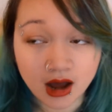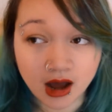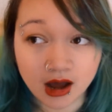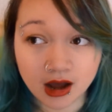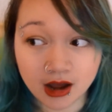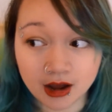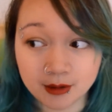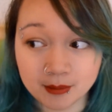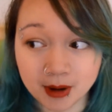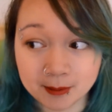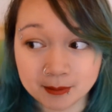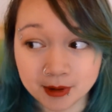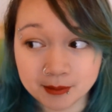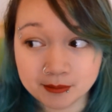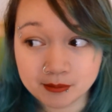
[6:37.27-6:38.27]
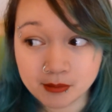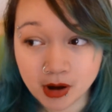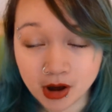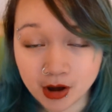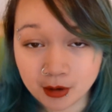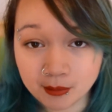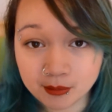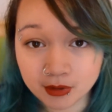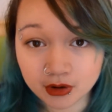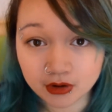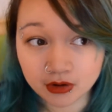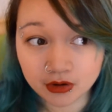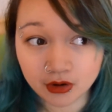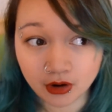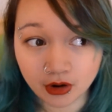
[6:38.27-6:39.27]
And my mum
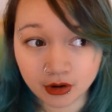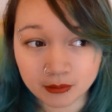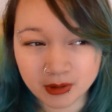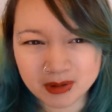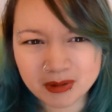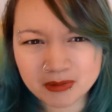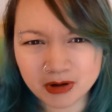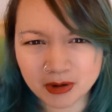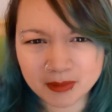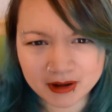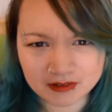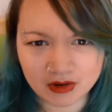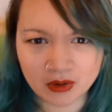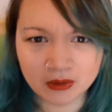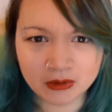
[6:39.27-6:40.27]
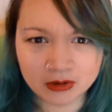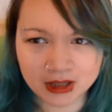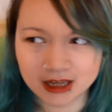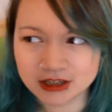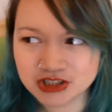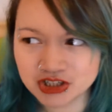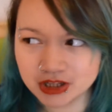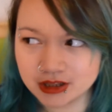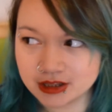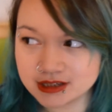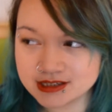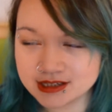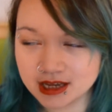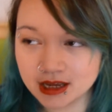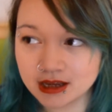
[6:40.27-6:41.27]
got a bit of a haul actually
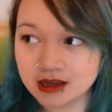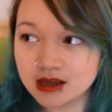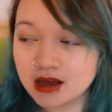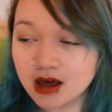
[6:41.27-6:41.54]
this year.